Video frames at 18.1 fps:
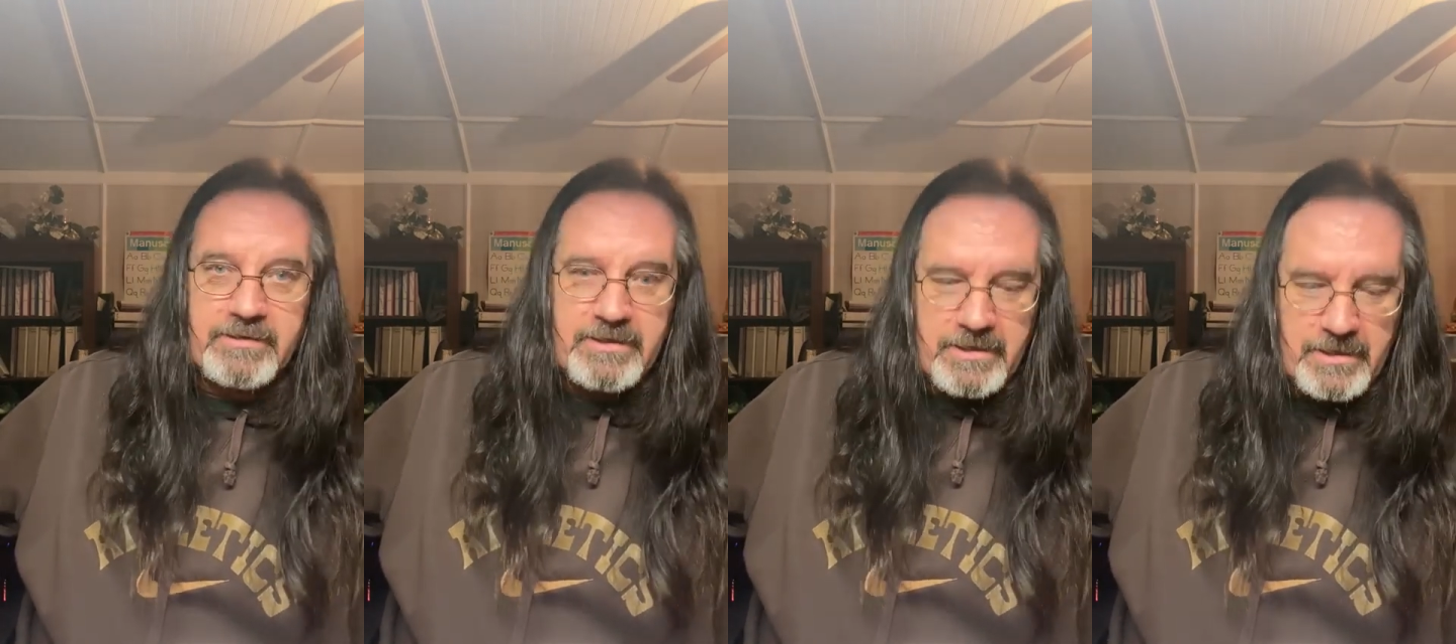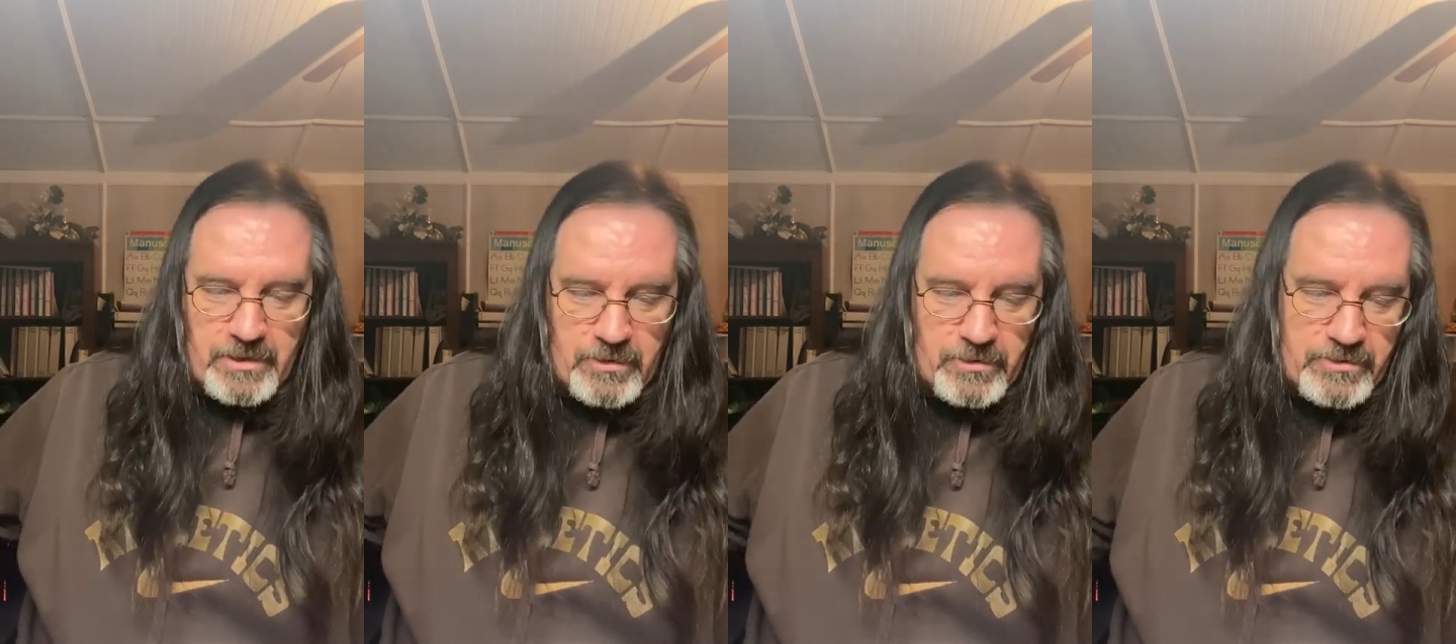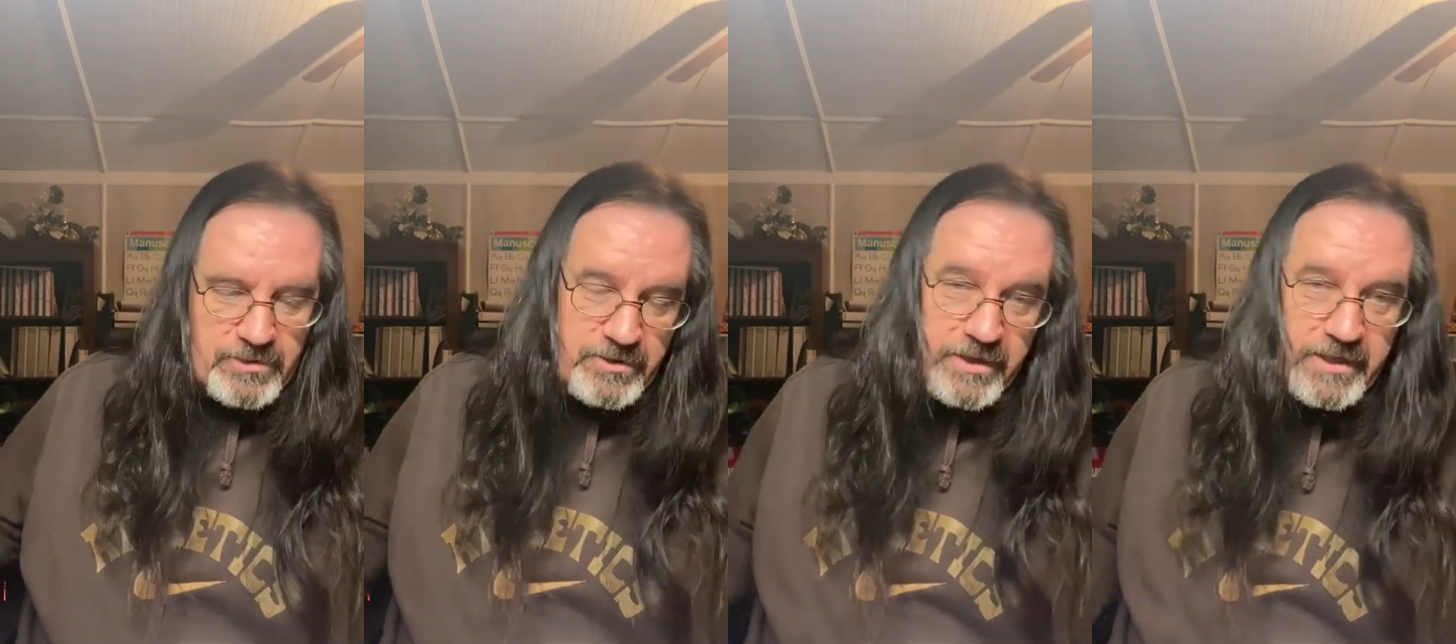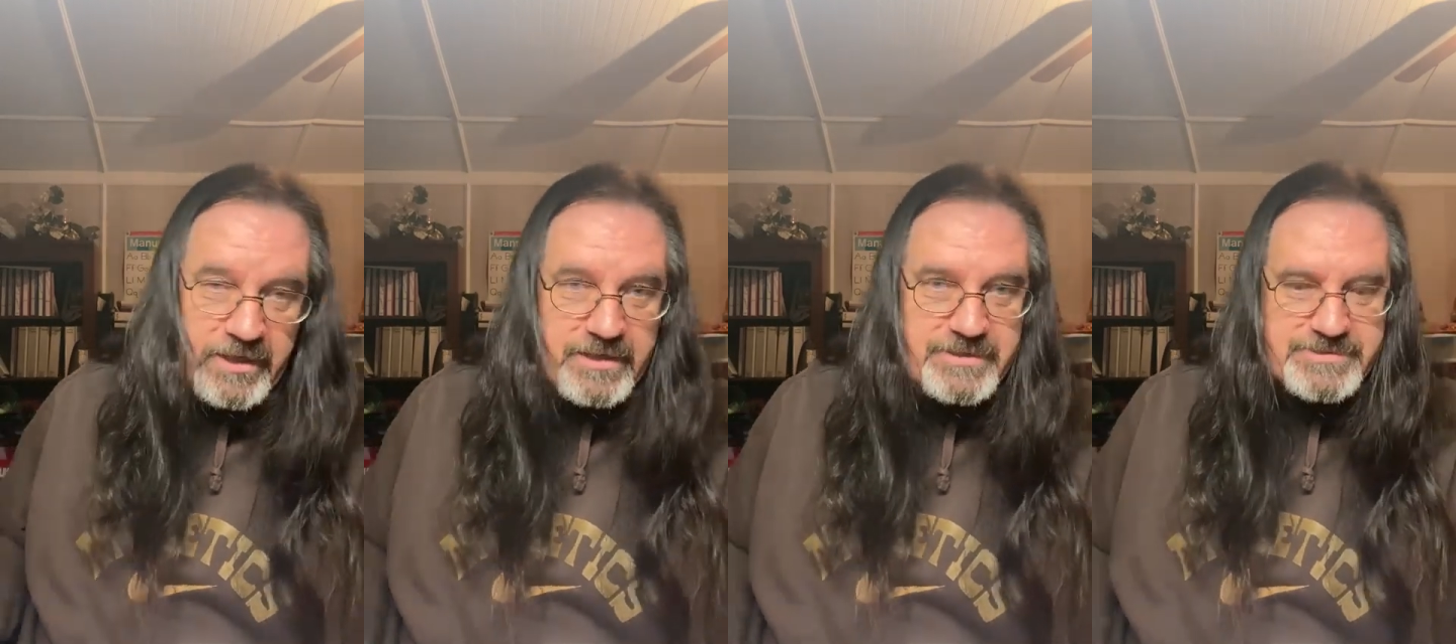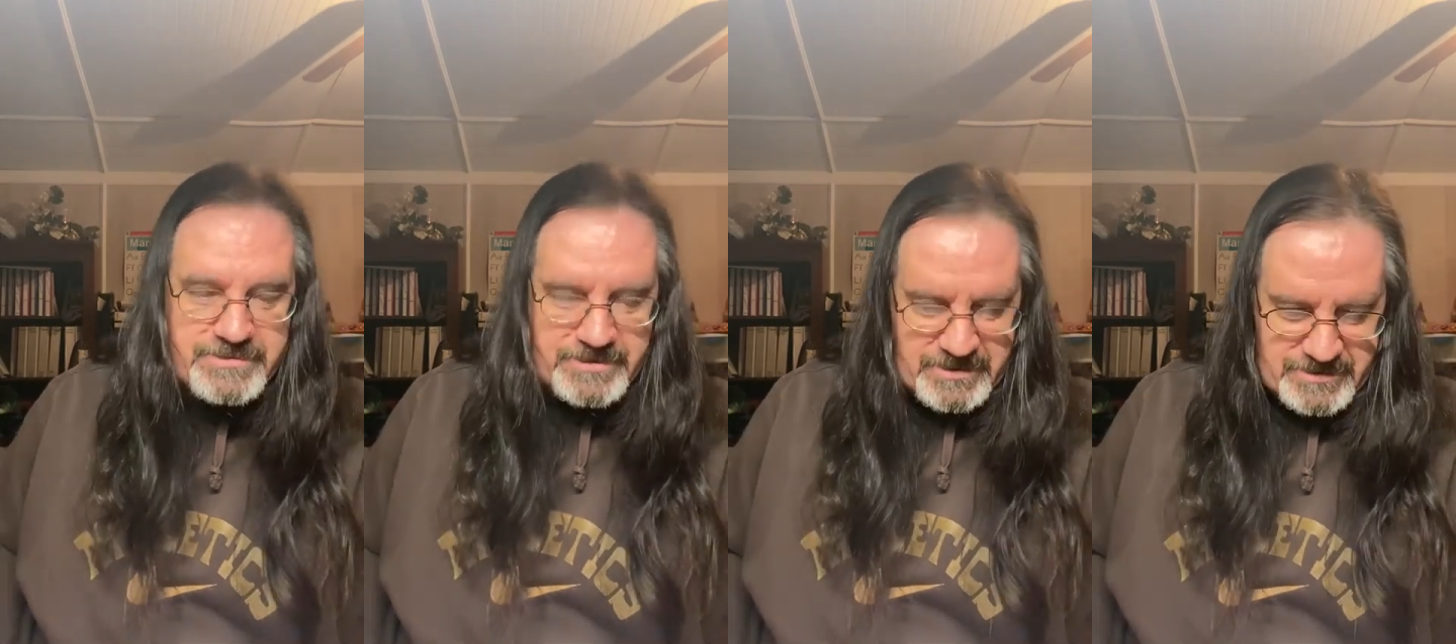that old
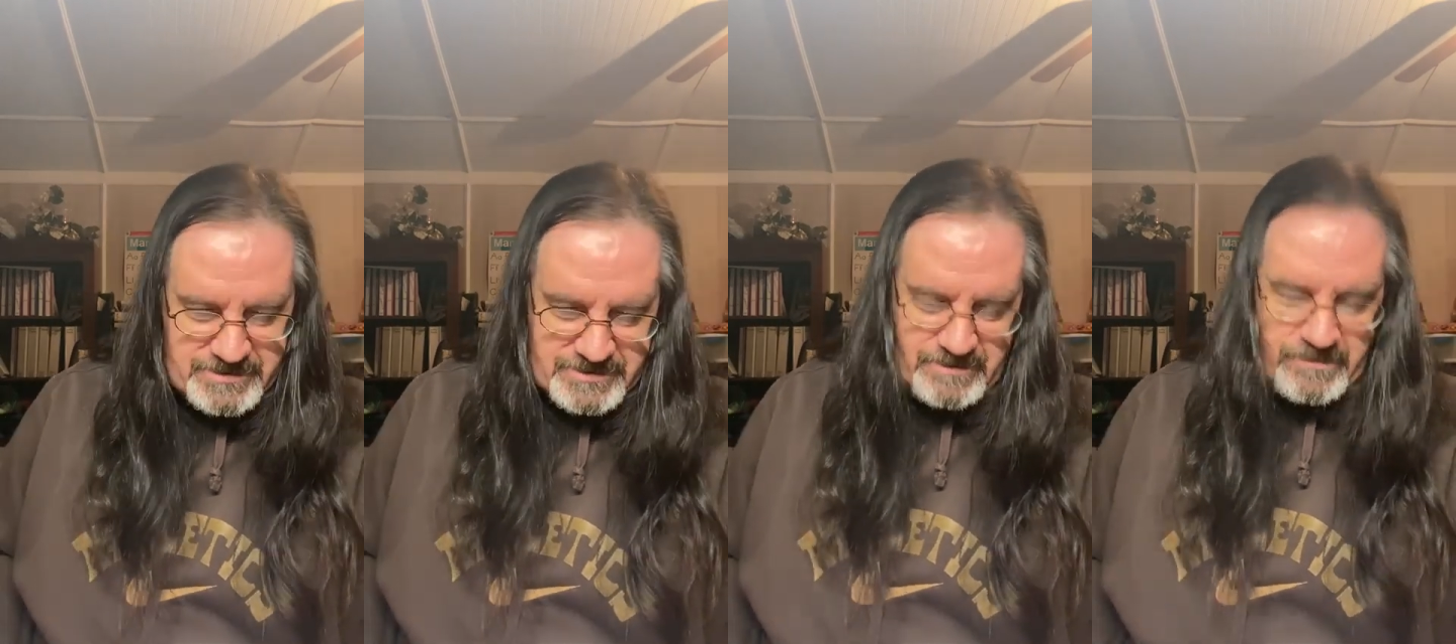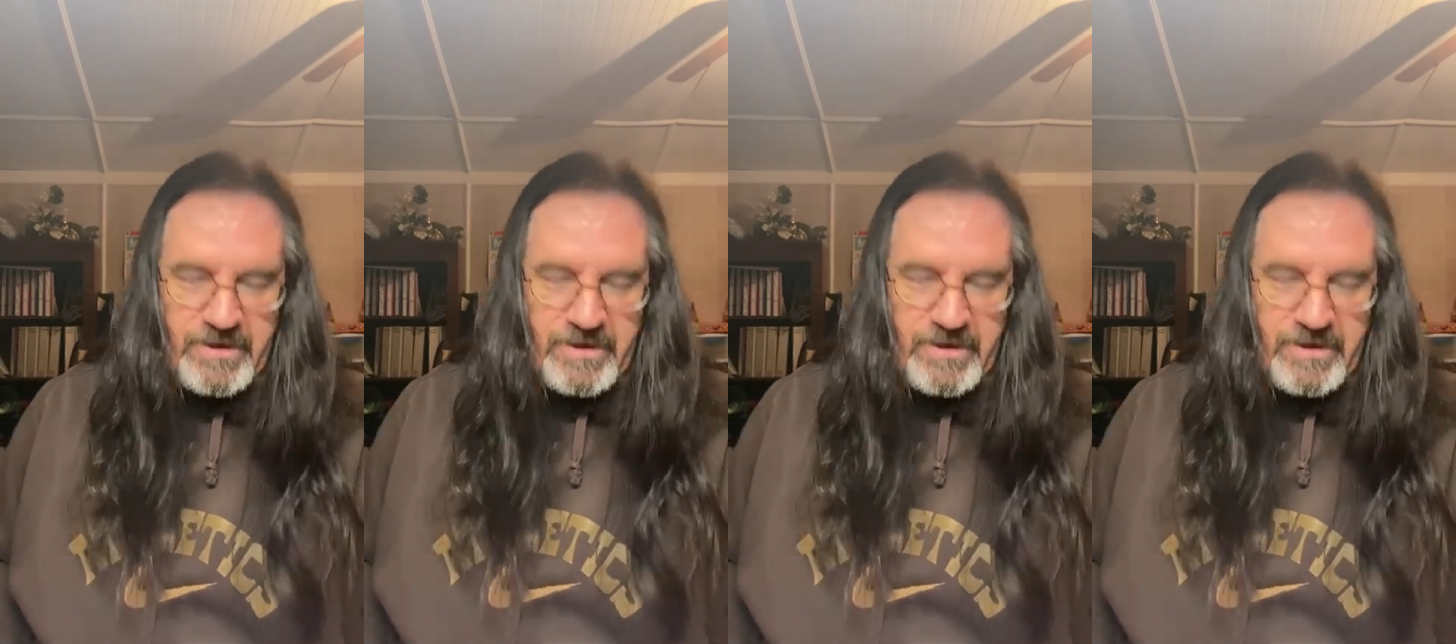Chris is